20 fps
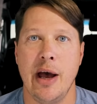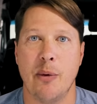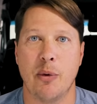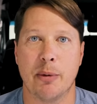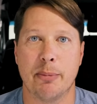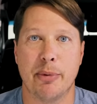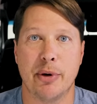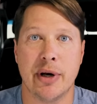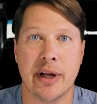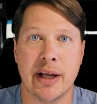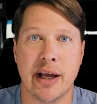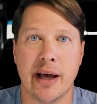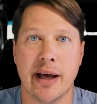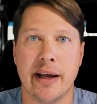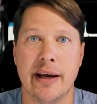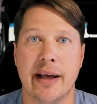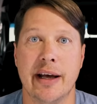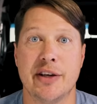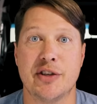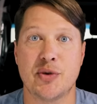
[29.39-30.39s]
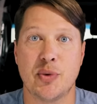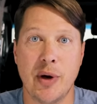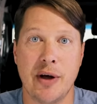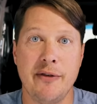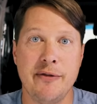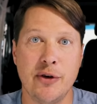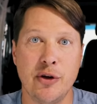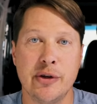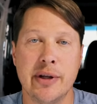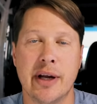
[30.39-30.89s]
We're putting on a
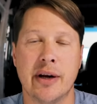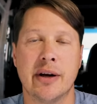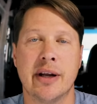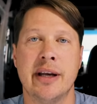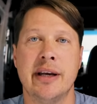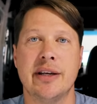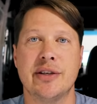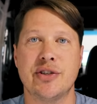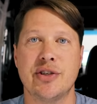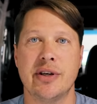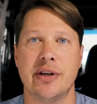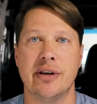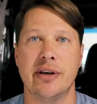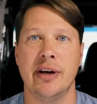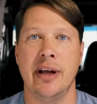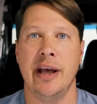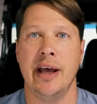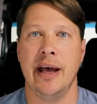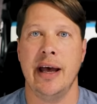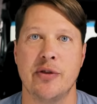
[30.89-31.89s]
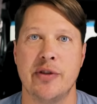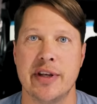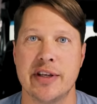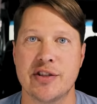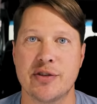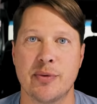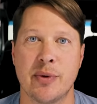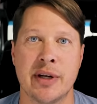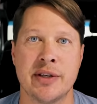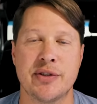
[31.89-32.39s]
12 volt air conditioner. So
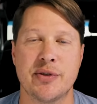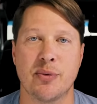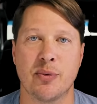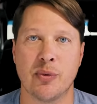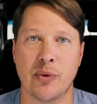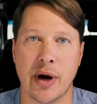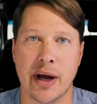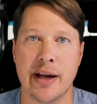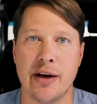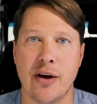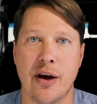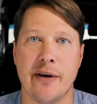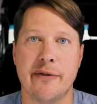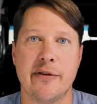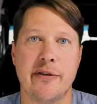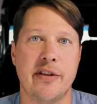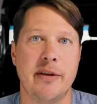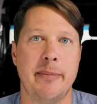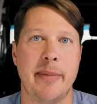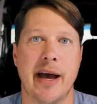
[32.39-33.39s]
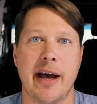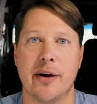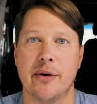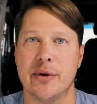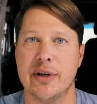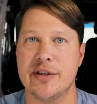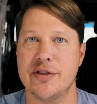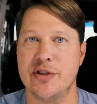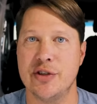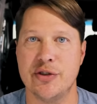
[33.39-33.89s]
this runs right off of the
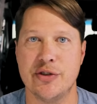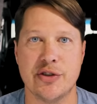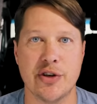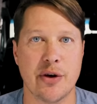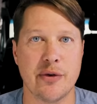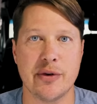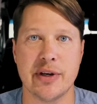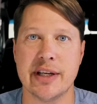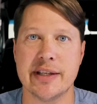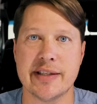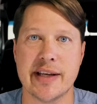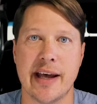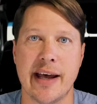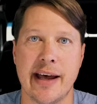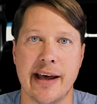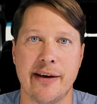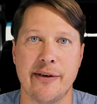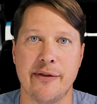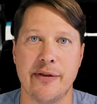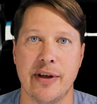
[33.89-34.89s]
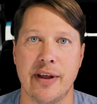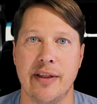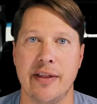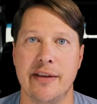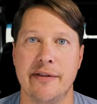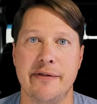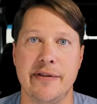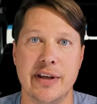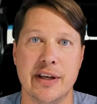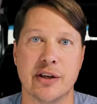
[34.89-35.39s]
batteries. You don't need to have
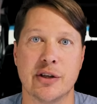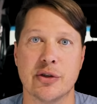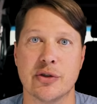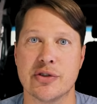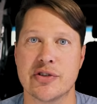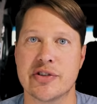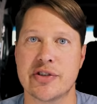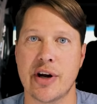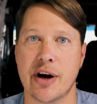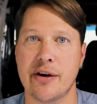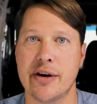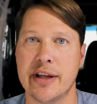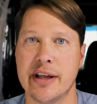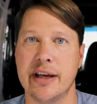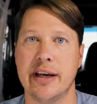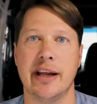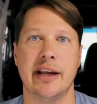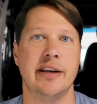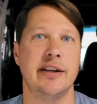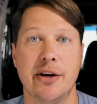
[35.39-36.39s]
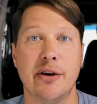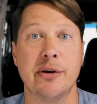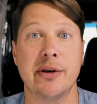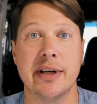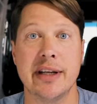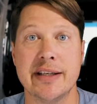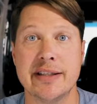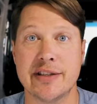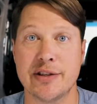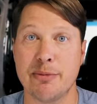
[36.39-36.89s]
the vehicle started and you don't
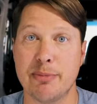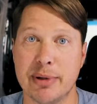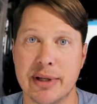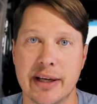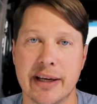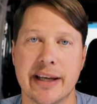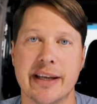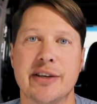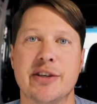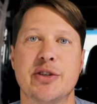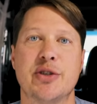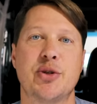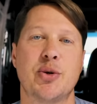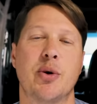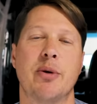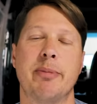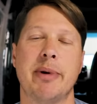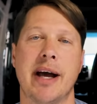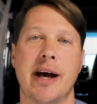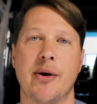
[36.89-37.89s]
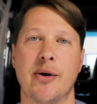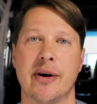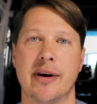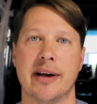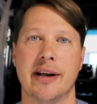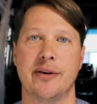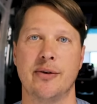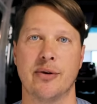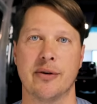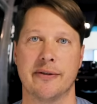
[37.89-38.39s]
need to plug into shore
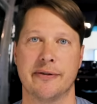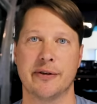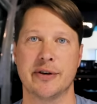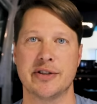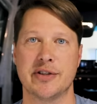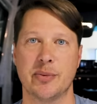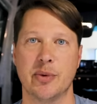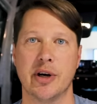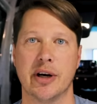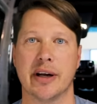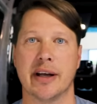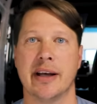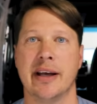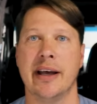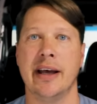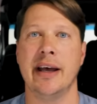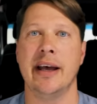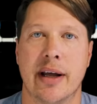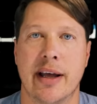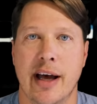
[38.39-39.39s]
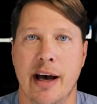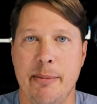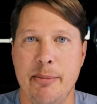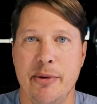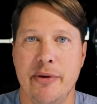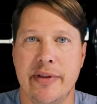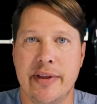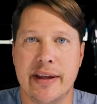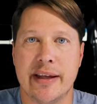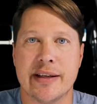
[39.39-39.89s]
power in order for it to work. A
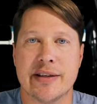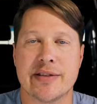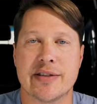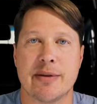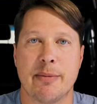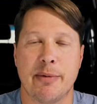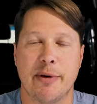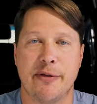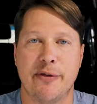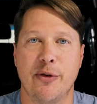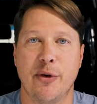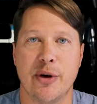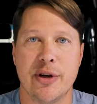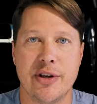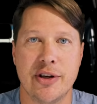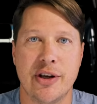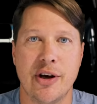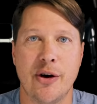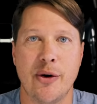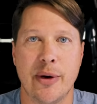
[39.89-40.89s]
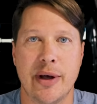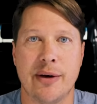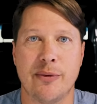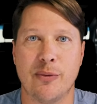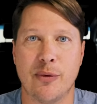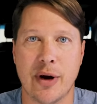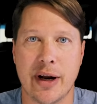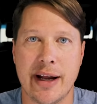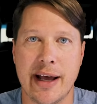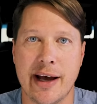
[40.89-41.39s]
couple things before you go
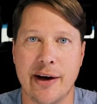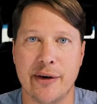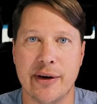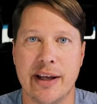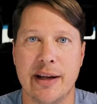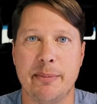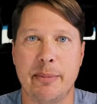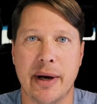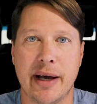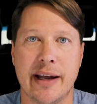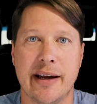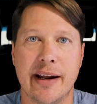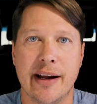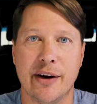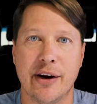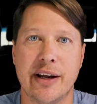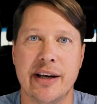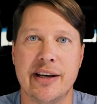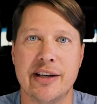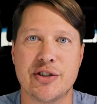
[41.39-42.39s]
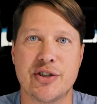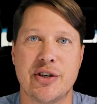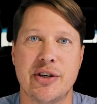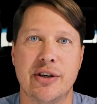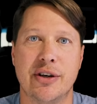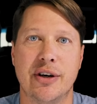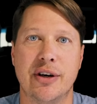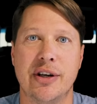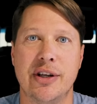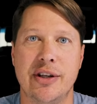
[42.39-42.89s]
and run out and buy an air
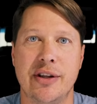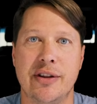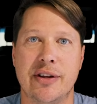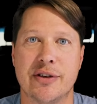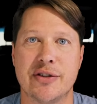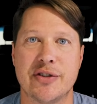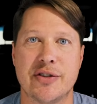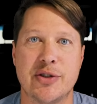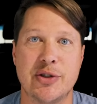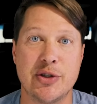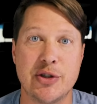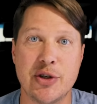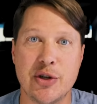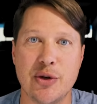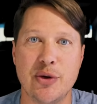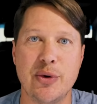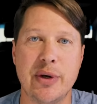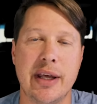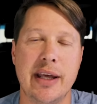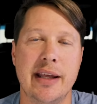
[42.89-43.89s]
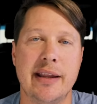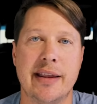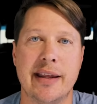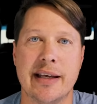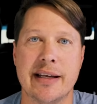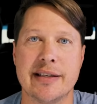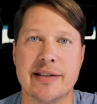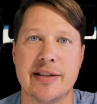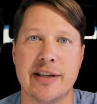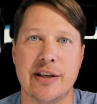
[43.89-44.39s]
conditioner, there's two key
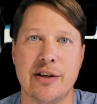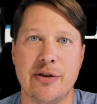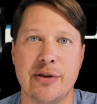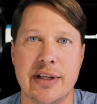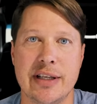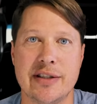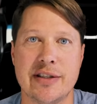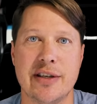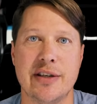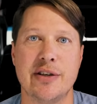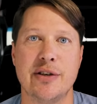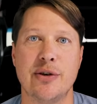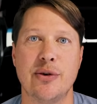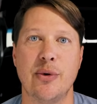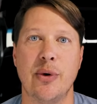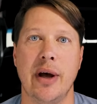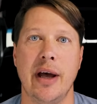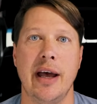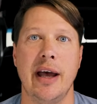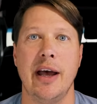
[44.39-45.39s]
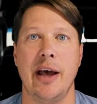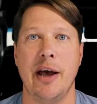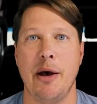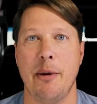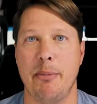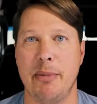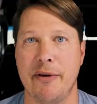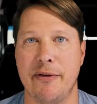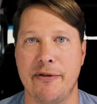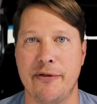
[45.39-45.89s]
things that you need to do
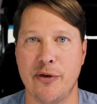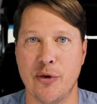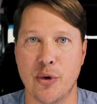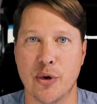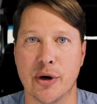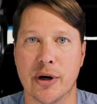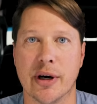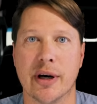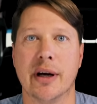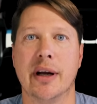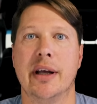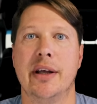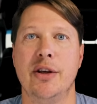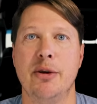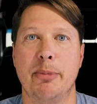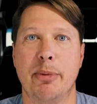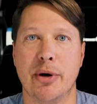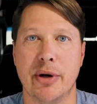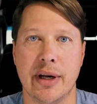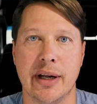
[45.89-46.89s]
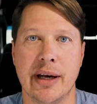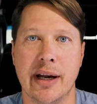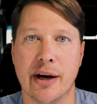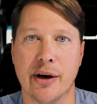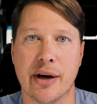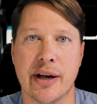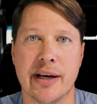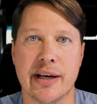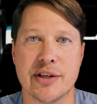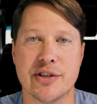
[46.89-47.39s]
before you put in
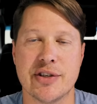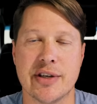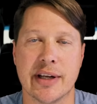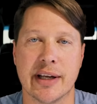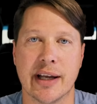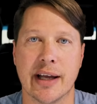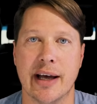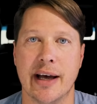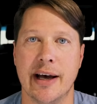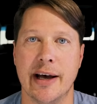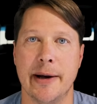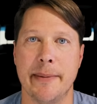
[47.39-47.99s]
air conditioning.